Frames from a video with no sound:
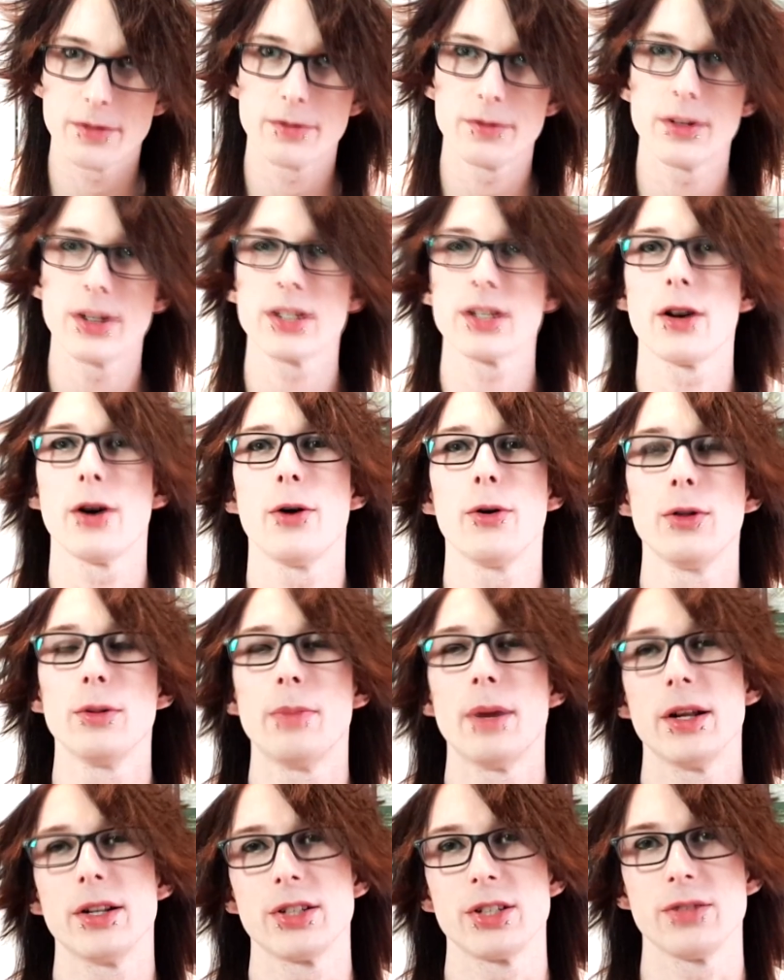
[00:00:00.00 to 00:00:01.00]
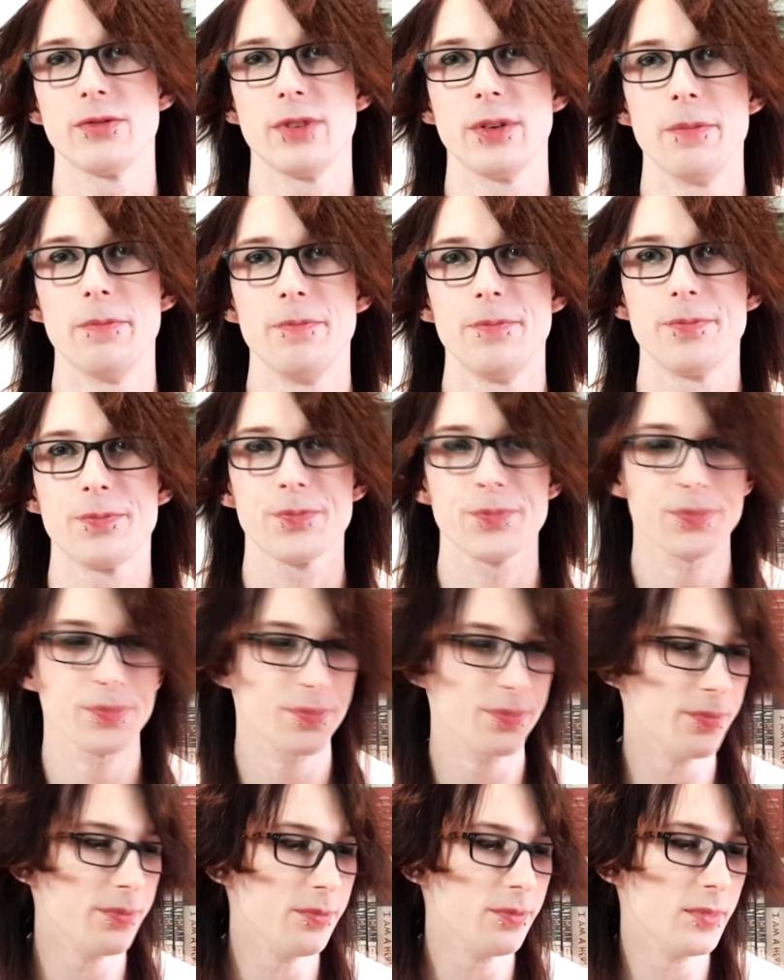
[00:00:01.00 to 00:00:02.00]
There's a whole bunch of them
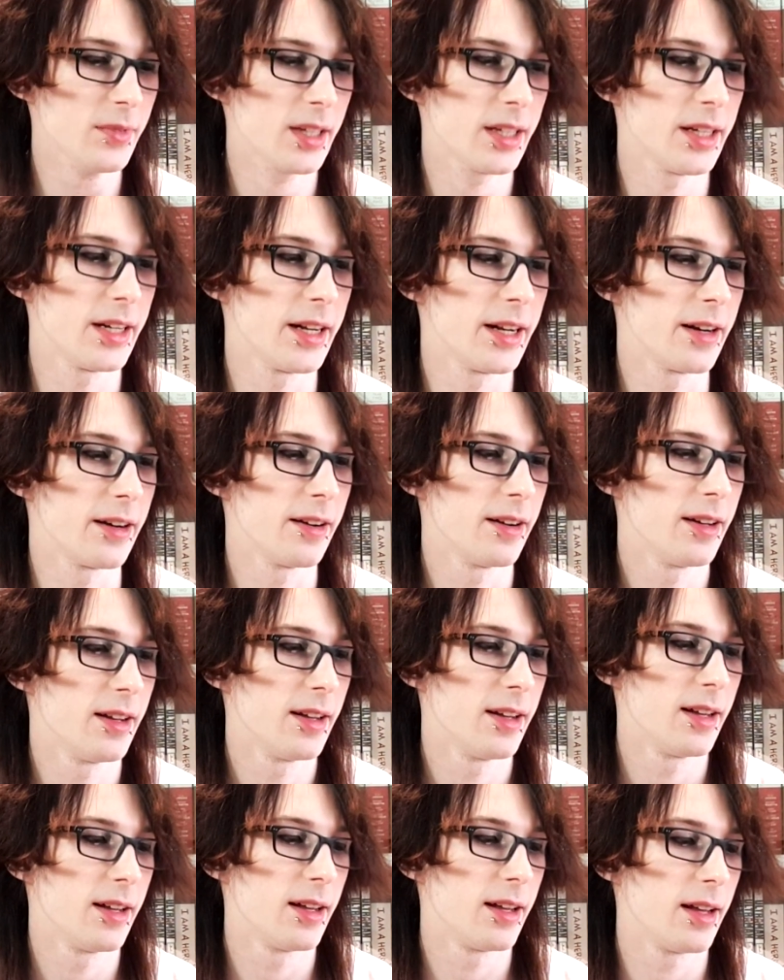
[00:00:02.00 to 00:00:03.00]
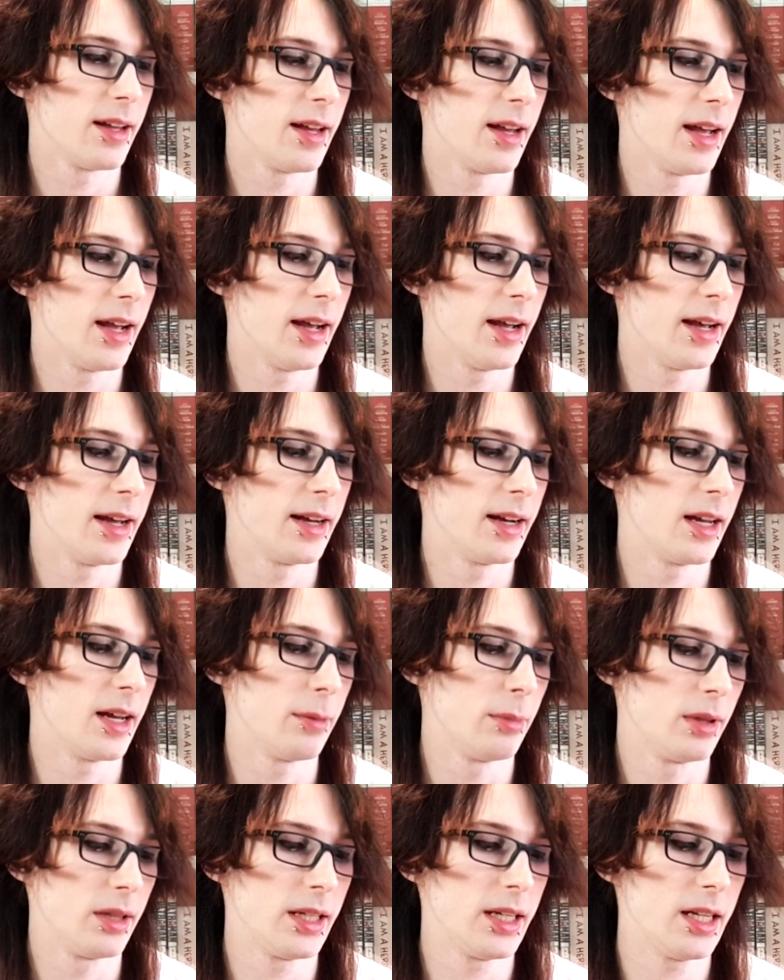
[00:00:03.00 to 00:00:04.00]
in here. I
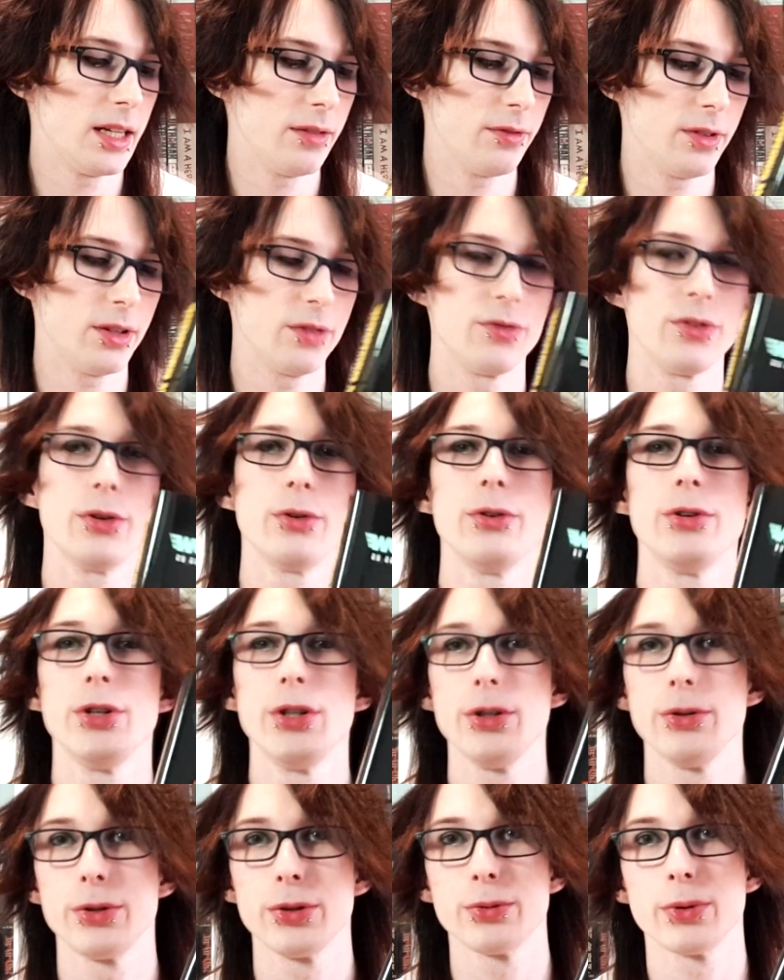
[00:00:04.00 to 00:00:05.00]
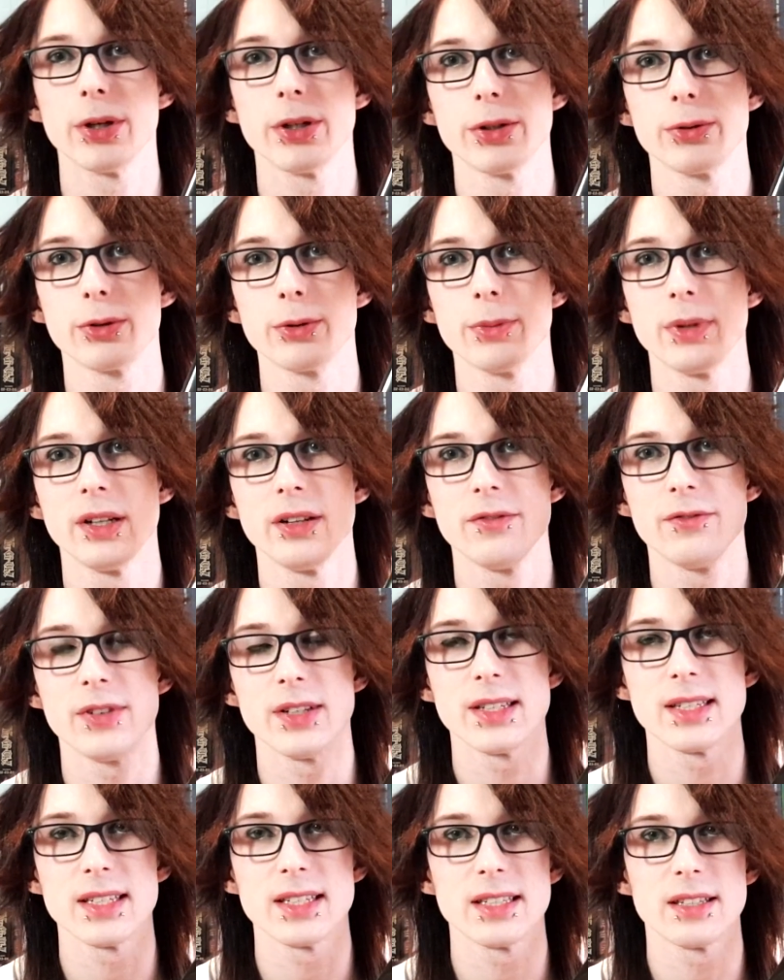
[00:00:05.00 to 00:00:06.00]
believe if you're new to Wonder Woman,
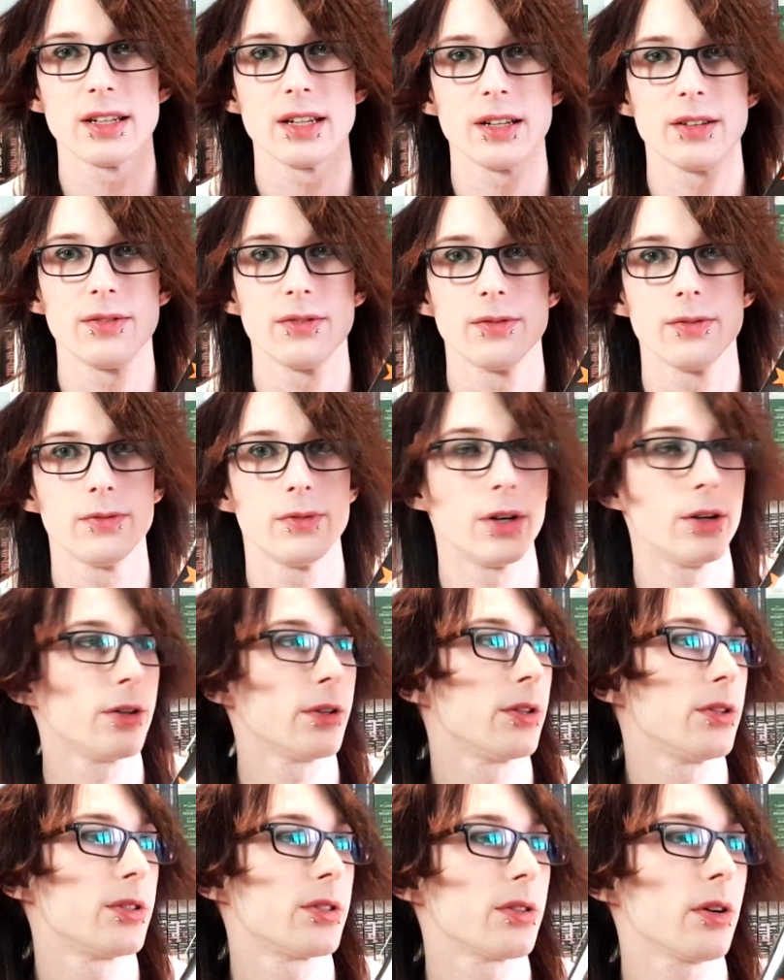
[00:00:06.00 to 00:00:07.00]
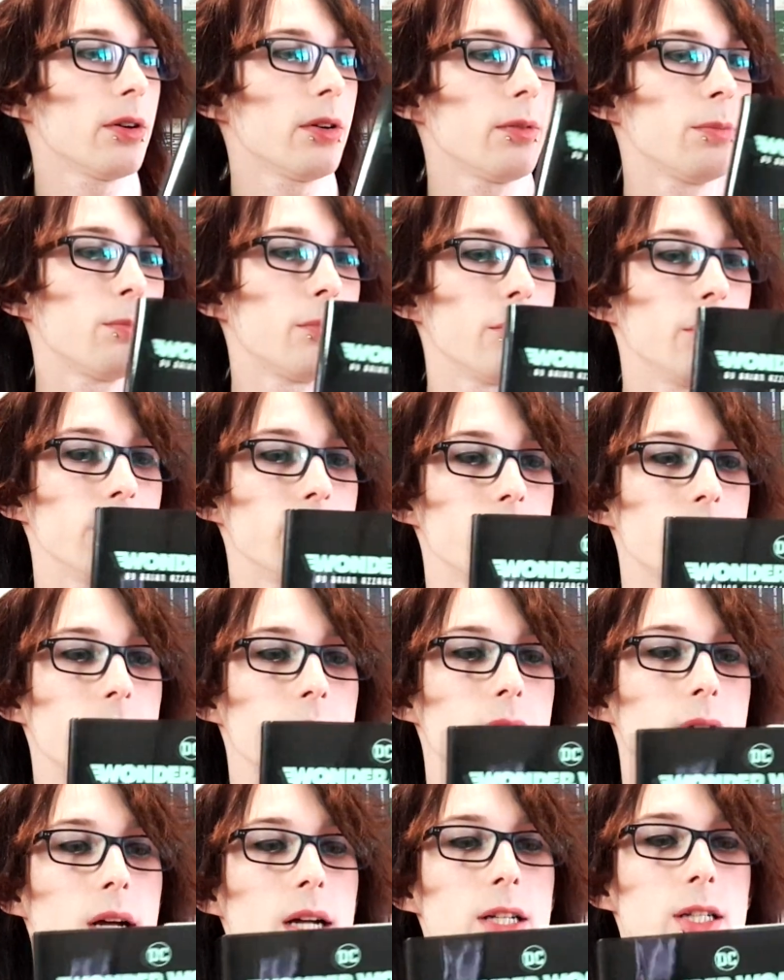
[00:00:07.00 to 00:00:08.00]
this is a very good start point,
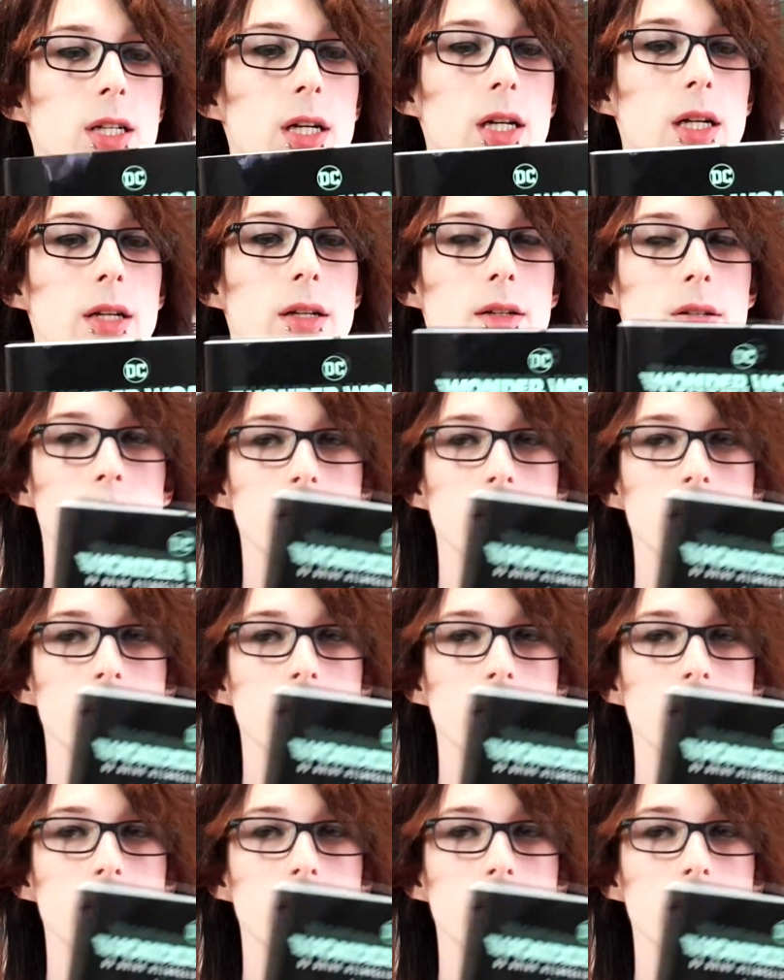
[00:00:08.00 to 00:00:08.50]
actually.